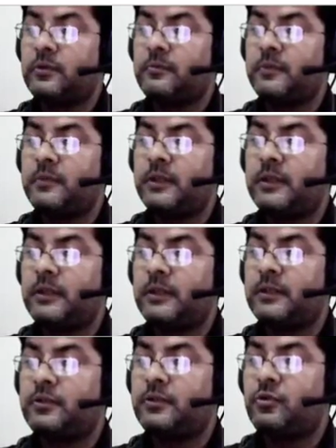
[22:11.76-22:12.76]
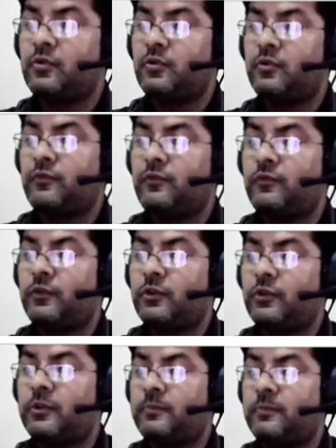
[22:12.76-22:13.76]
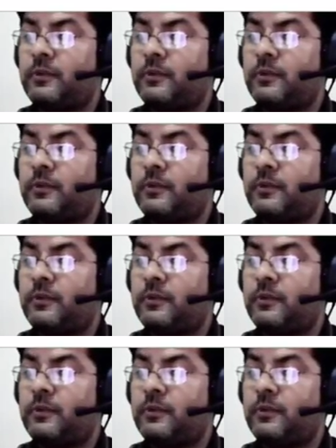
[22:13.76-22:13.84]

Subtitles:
b raised to 4